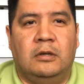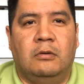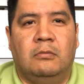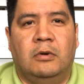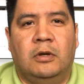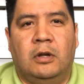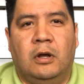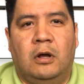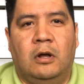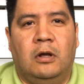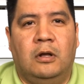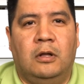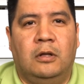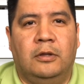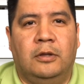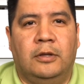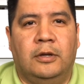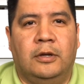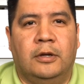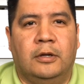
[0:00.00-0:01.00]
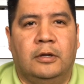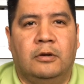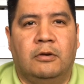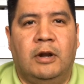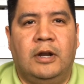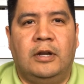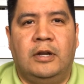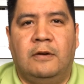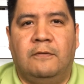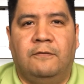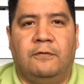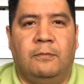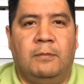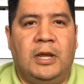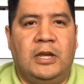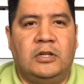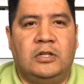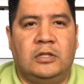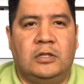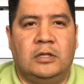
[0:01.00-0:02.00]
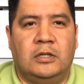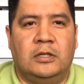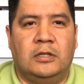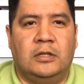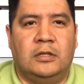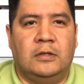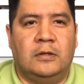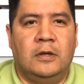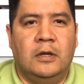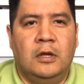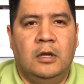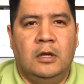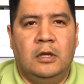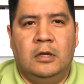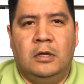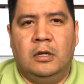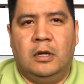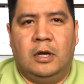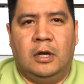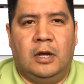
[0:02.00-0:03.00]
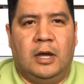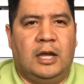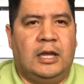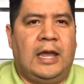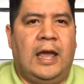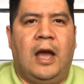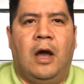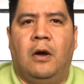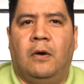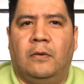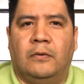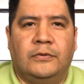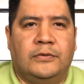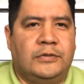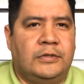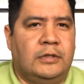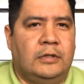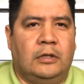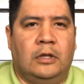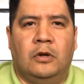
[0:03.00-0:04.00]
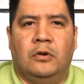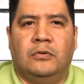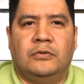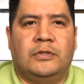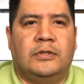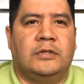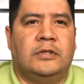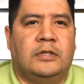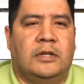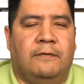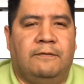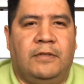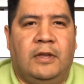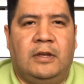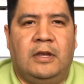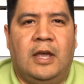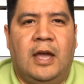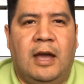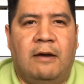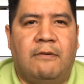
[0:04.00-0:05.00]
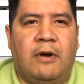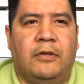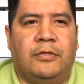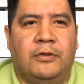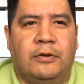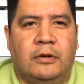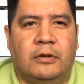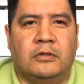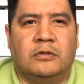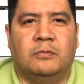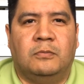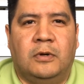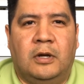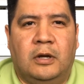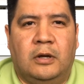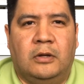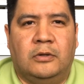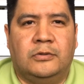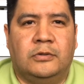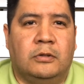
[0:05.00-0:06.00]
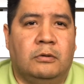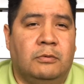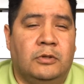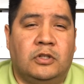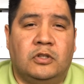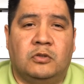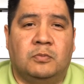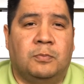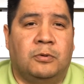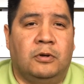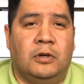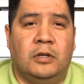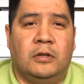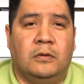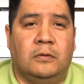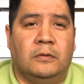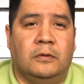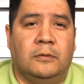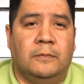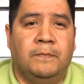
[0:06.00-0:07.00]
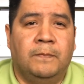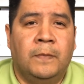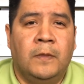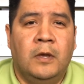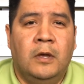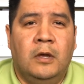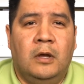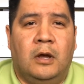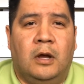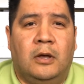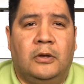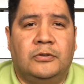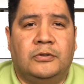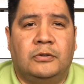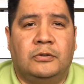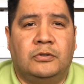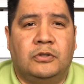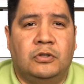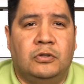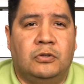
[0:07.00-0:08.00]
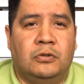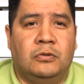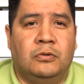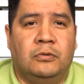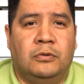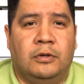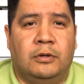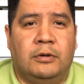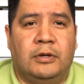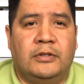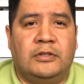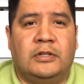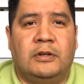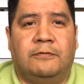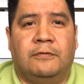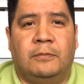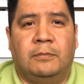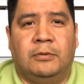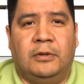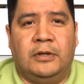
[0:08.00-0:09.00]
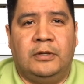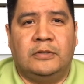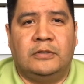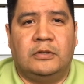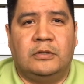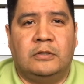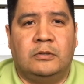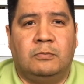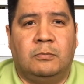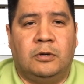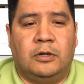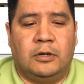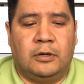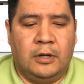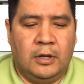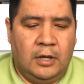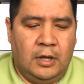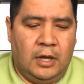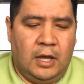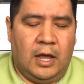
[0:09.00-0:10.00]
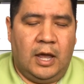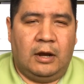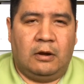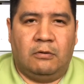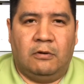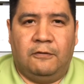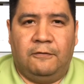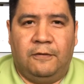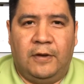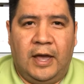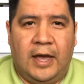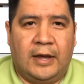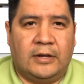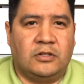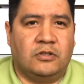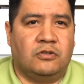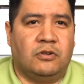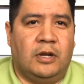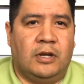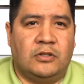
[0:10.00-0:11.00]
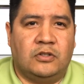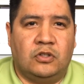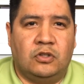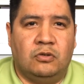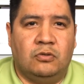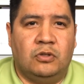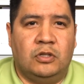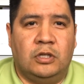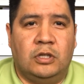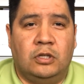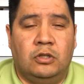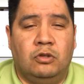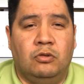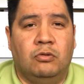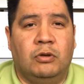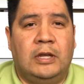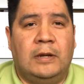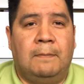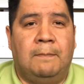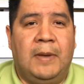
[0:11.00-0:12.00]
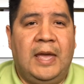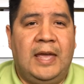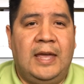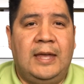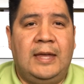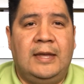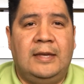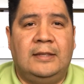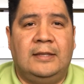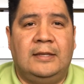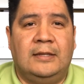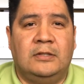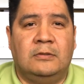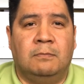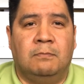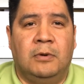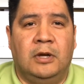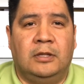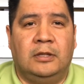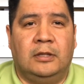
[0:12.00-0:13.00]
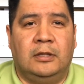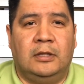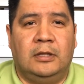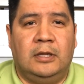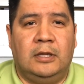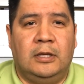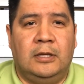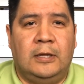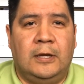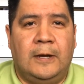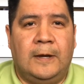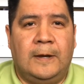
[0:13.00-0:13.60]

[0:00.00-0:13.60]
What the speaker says: what all the credit information and accounts and loans and stuff that you have out there as well, so which is pretty cool. Also, too, there is different places where Equifax, TransUnion, you can pay these monthly